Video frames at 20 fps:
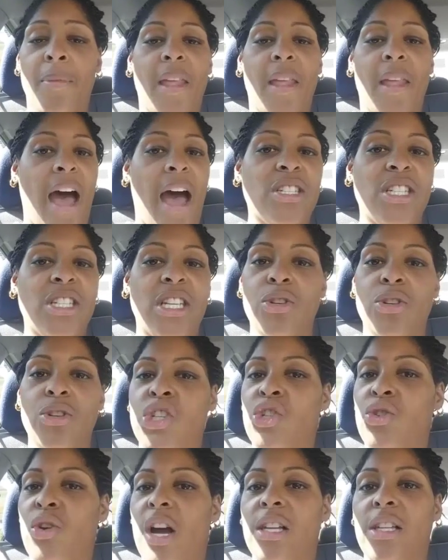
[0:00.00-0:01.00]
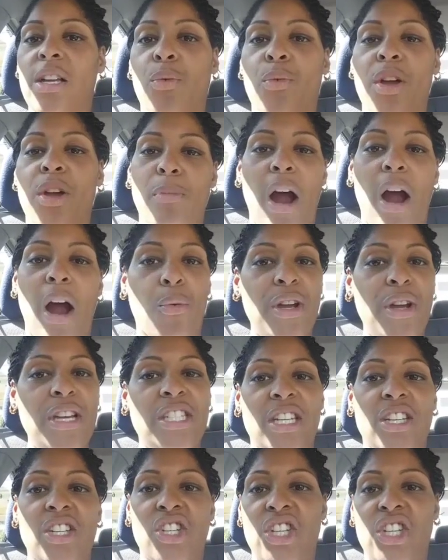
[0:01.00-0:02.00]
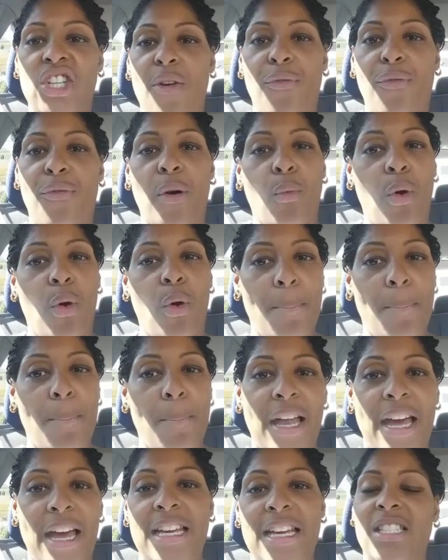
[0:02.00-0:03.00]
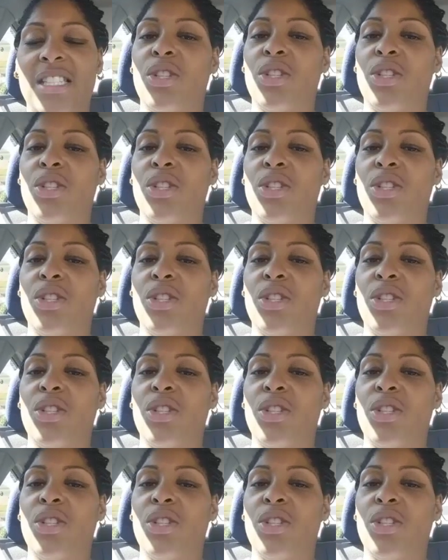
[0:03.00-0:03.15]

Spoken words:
I'm still struggling with my recent shift from one place